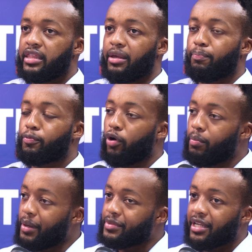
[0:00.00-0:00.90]
the
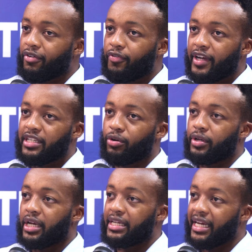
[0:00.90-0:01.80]
problems they're facing
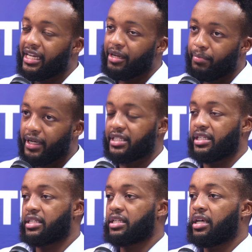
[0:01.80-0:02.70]
on a daily
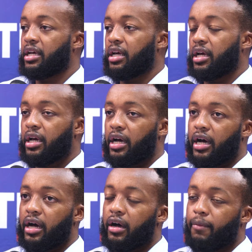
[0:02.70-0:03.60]
basis.
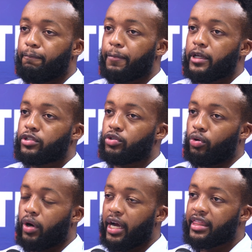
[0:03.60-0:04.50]

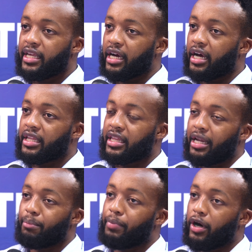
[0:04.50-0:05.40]
So I think other than
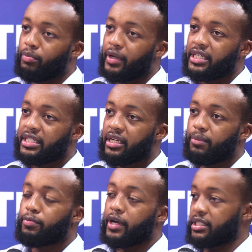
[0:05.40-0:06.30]
empowerment,
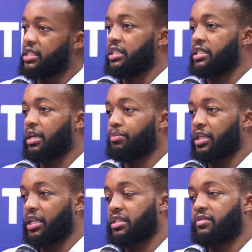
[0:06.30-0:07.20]
presence is
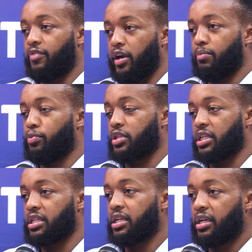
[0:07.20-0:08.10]
something that's very
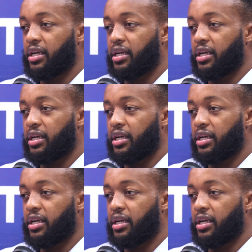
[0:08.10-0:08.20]
important.